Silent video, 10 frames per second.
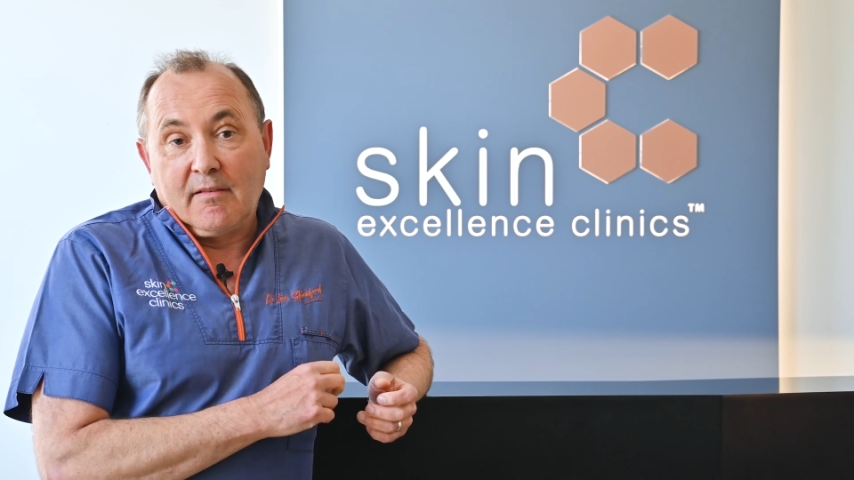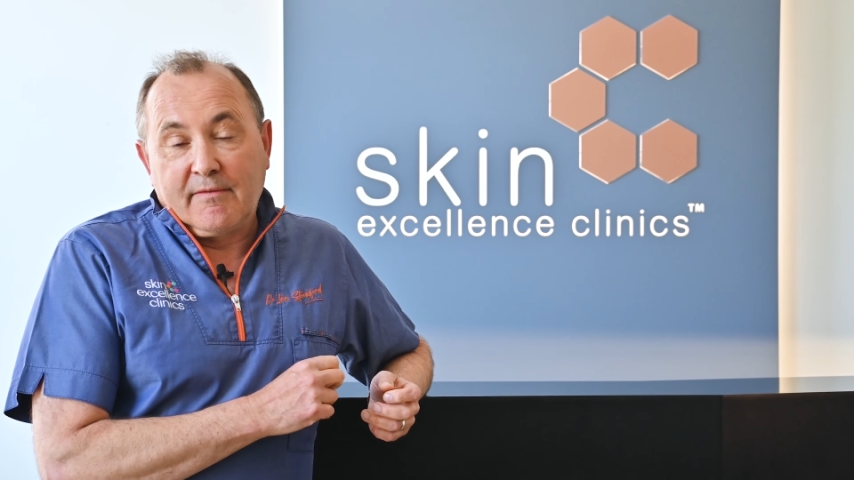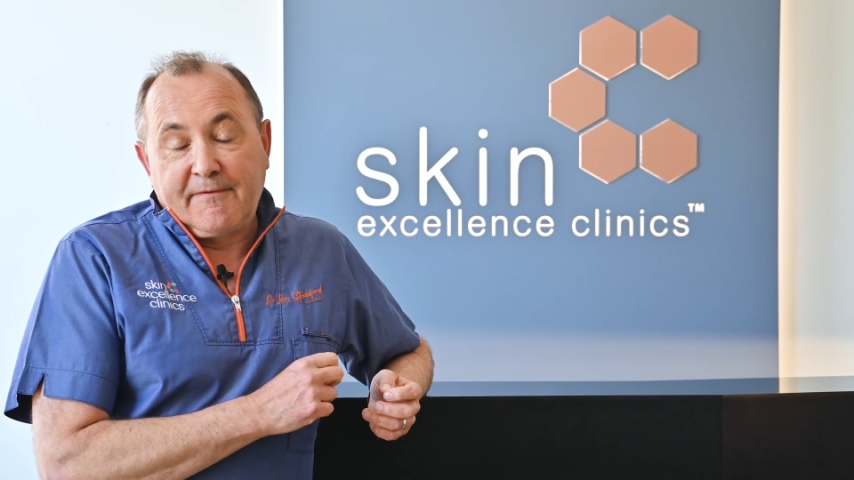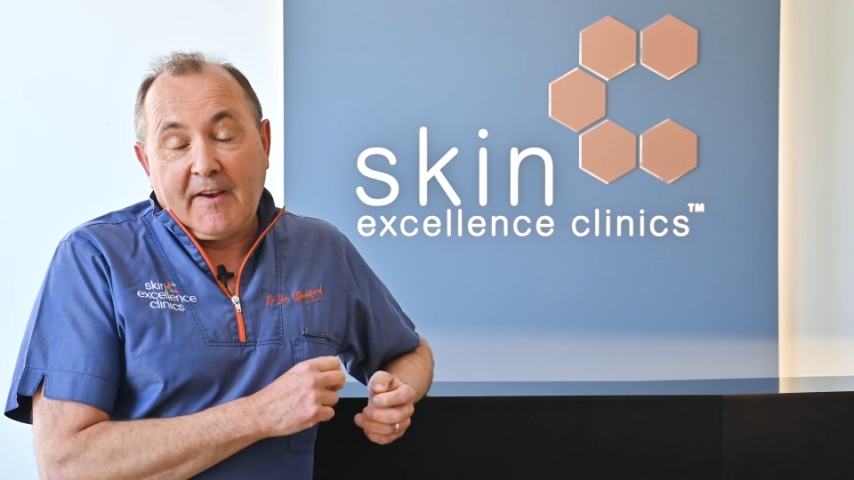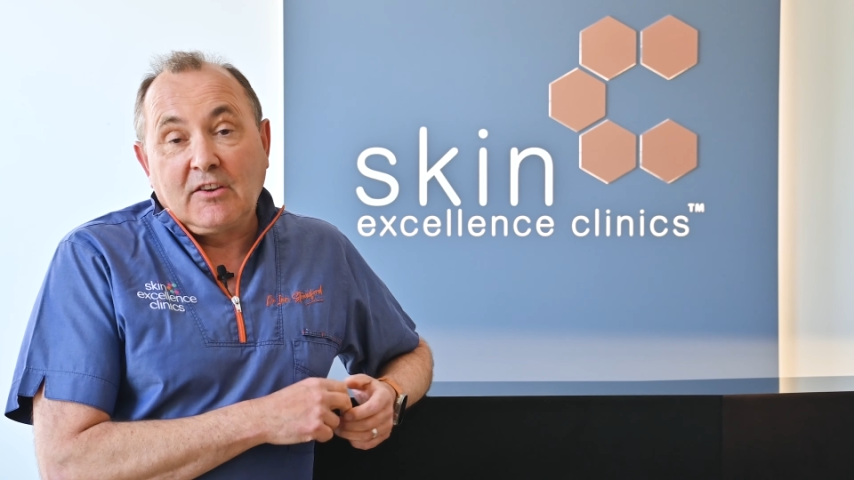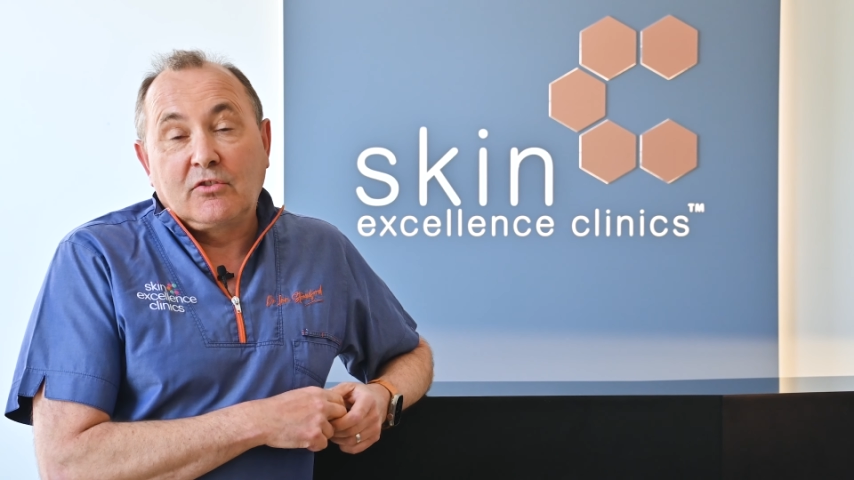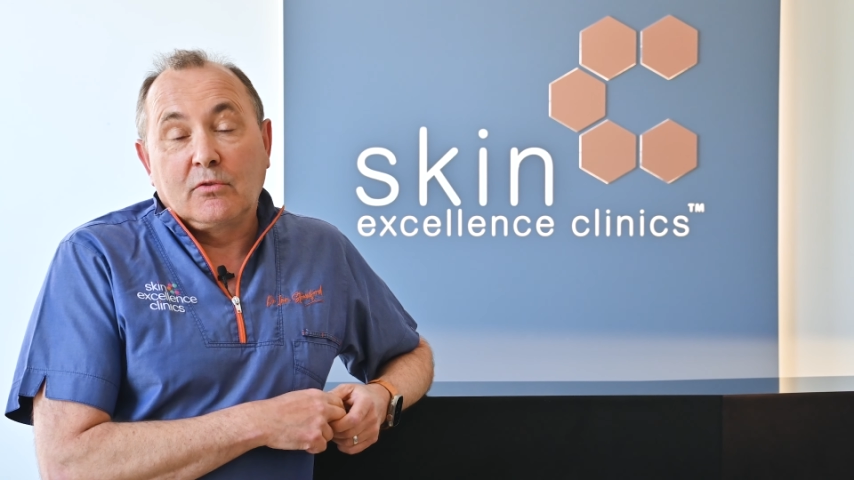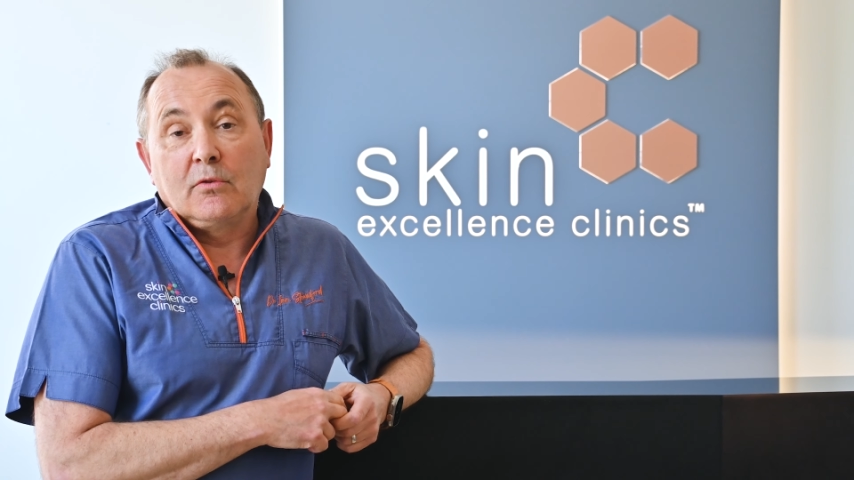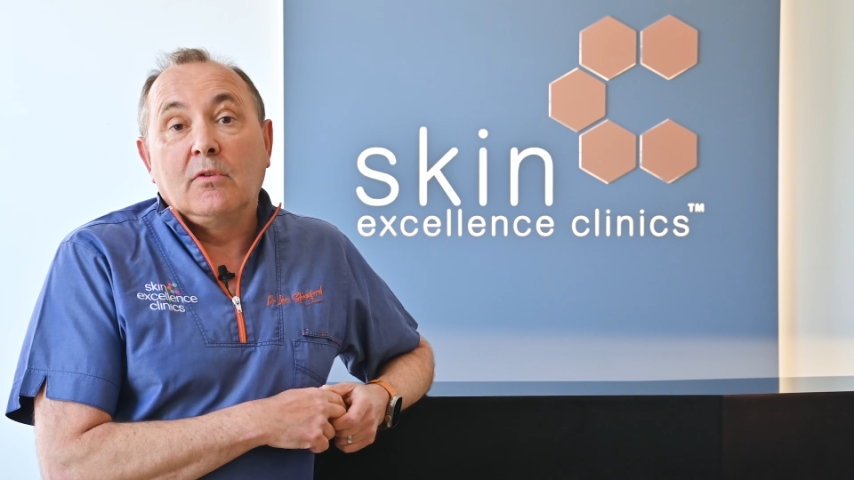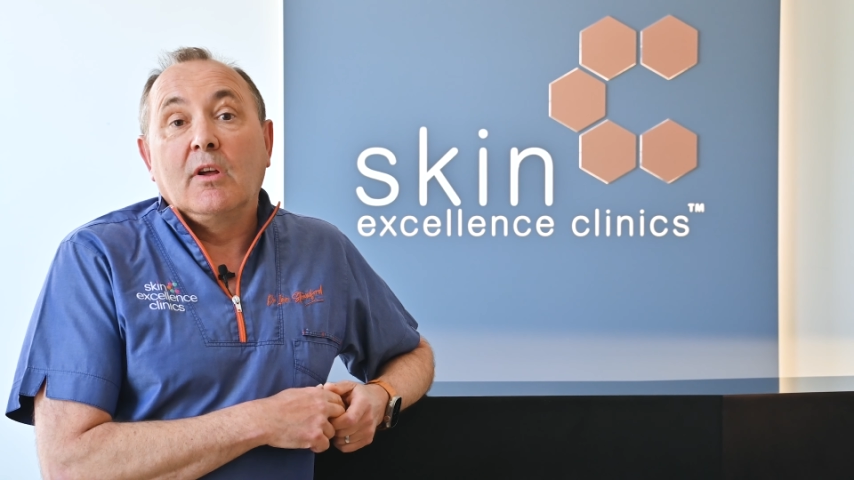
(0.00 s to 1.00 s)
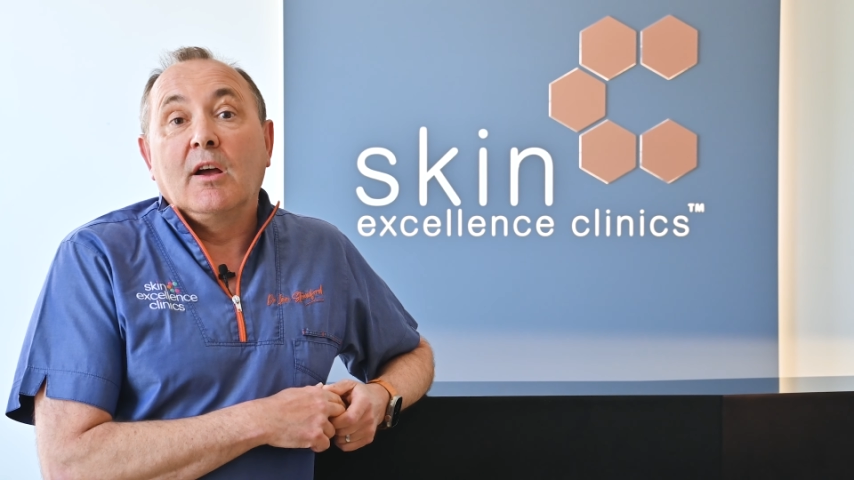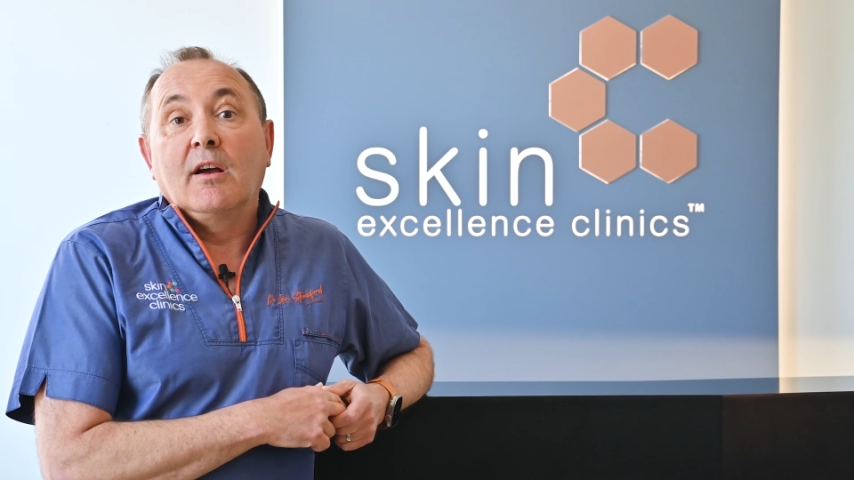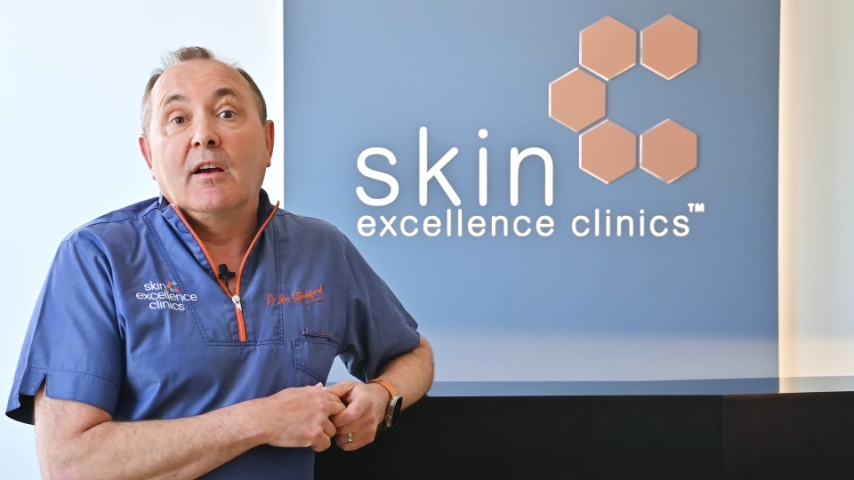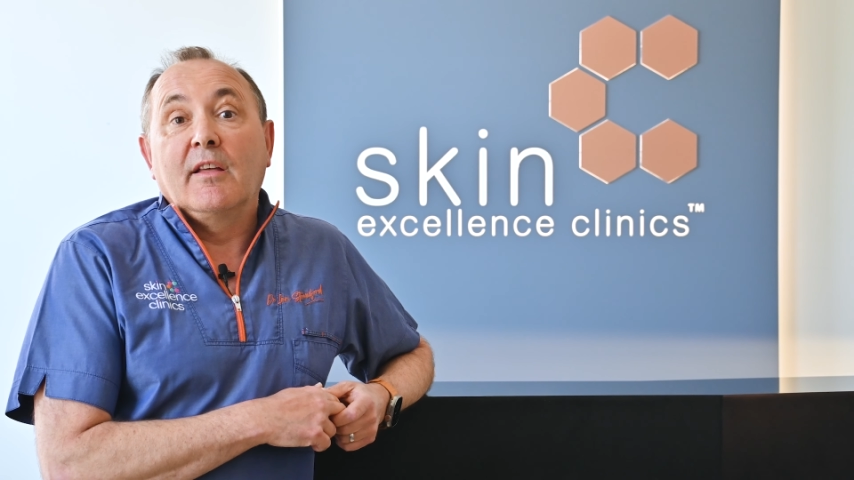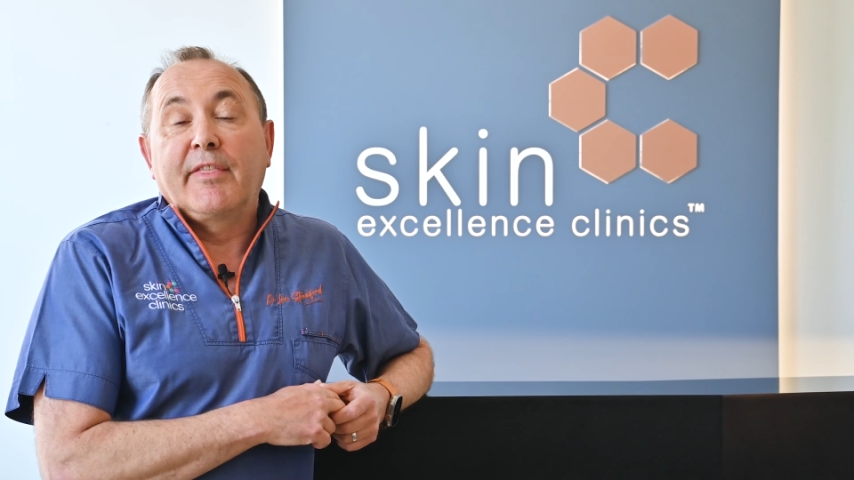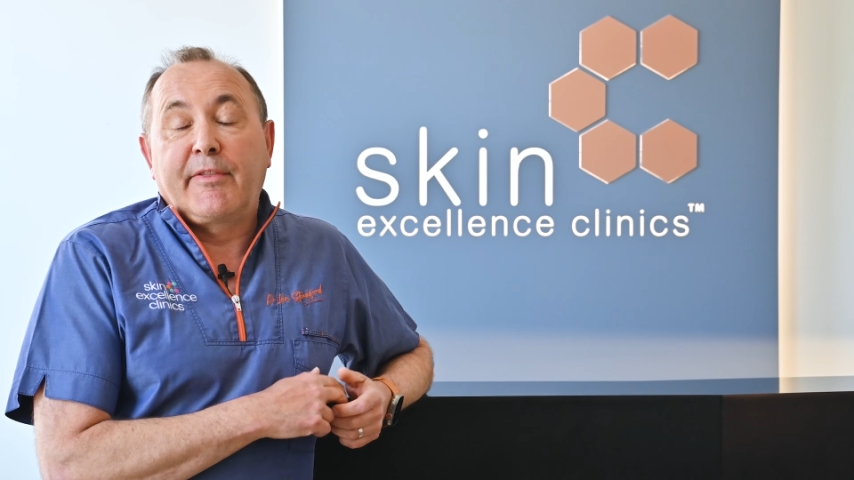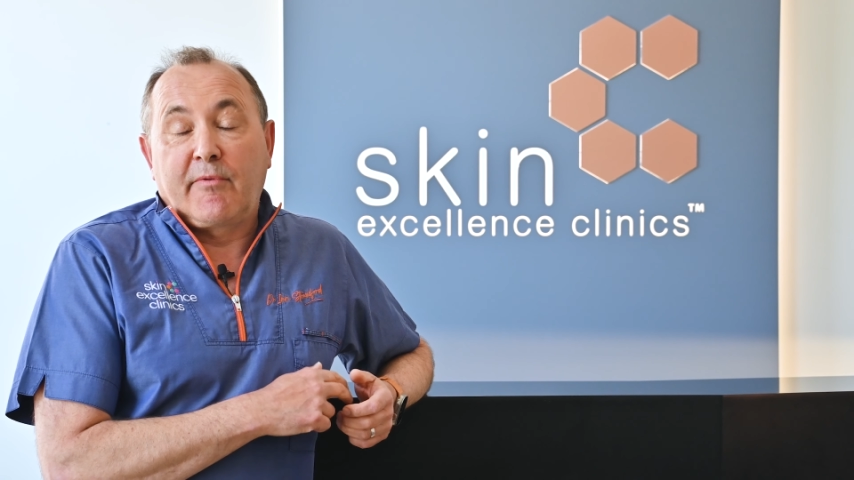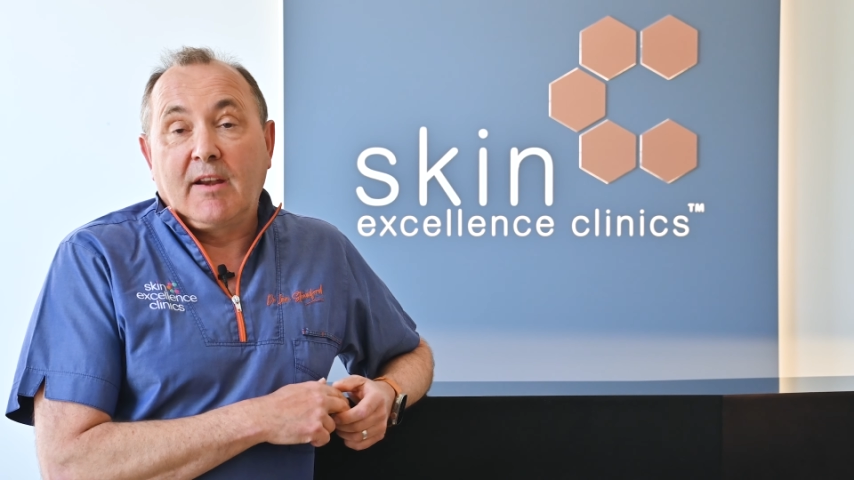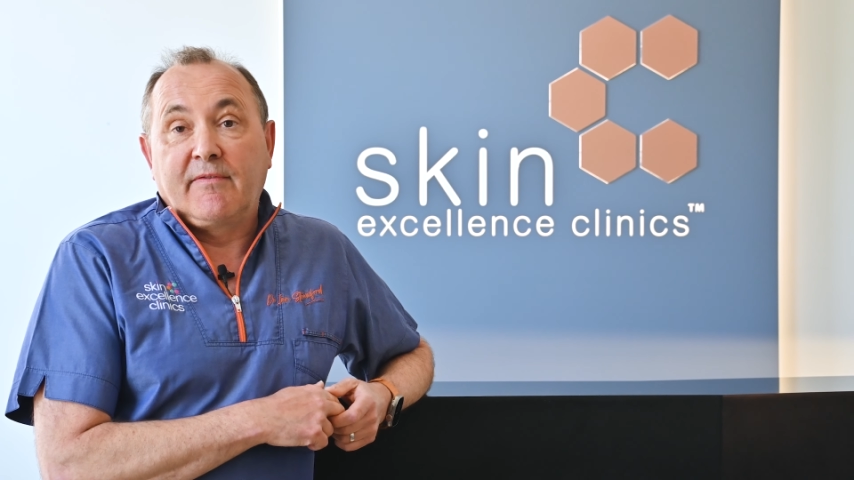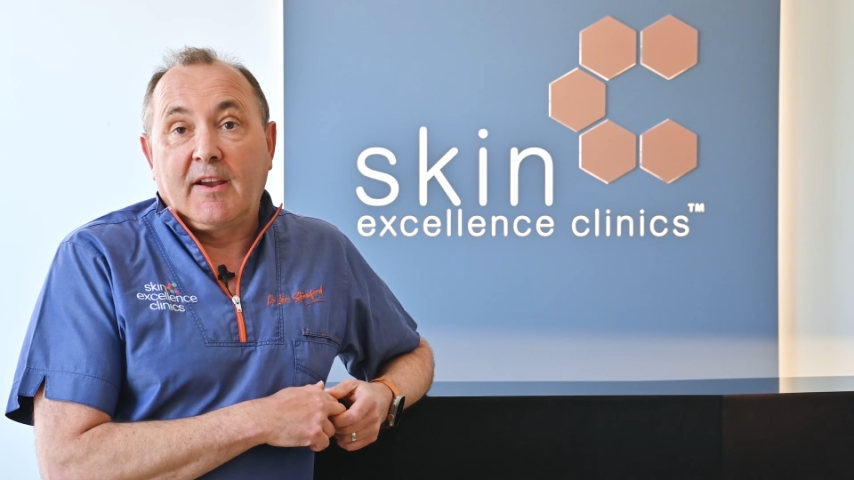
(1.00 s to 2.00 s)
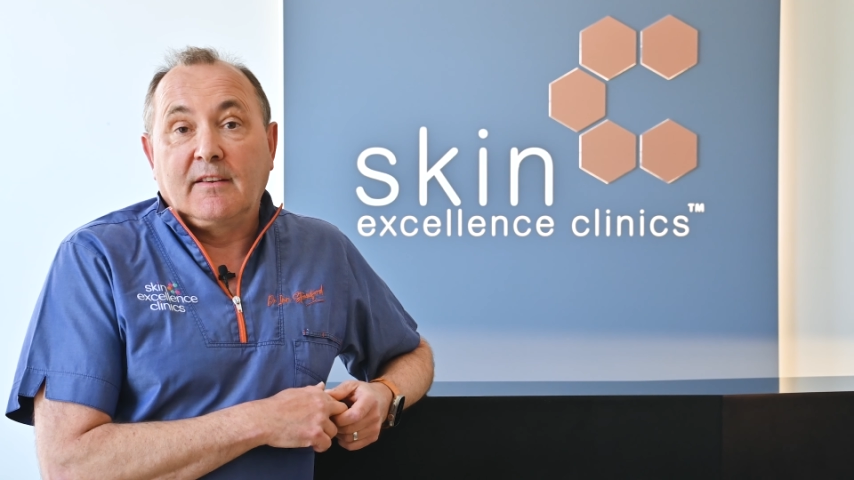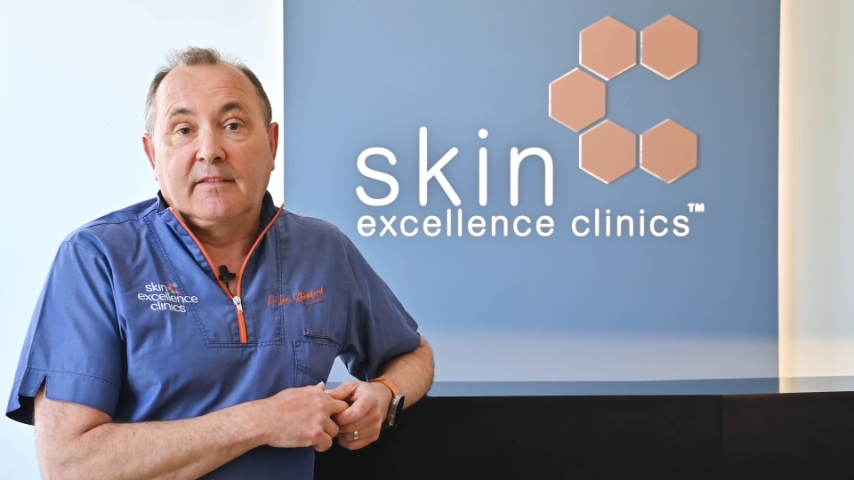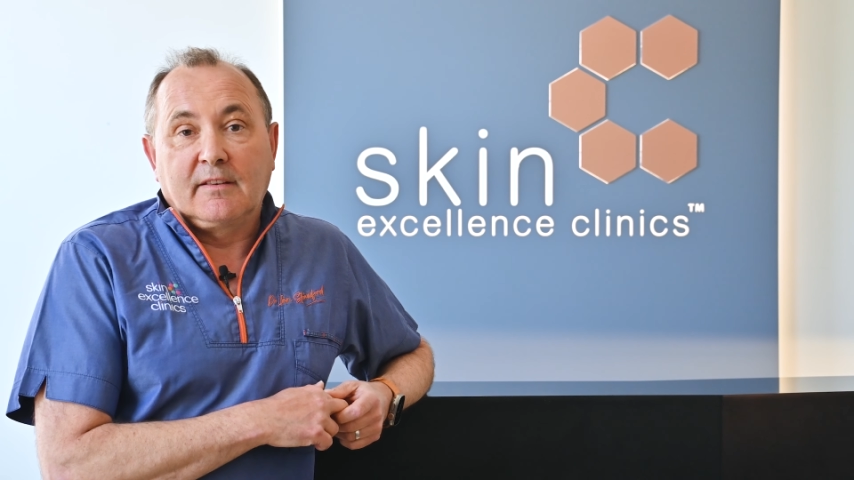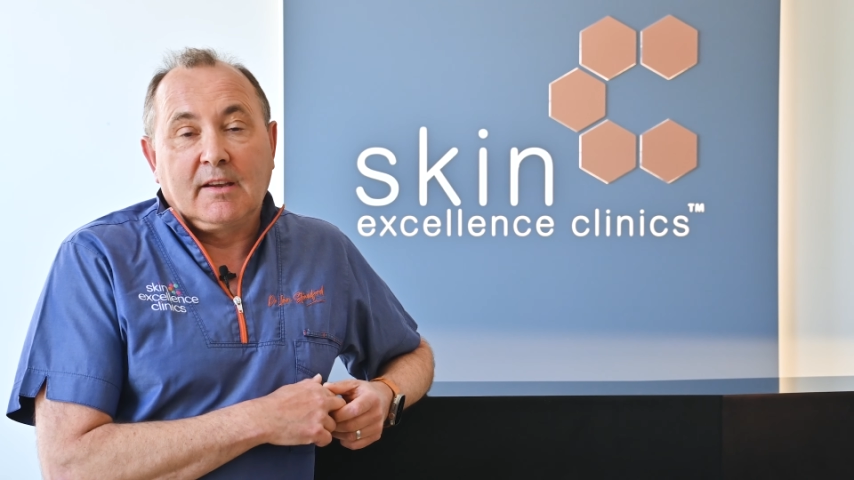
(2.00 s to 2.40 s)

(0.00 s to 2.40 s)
facial thread veins.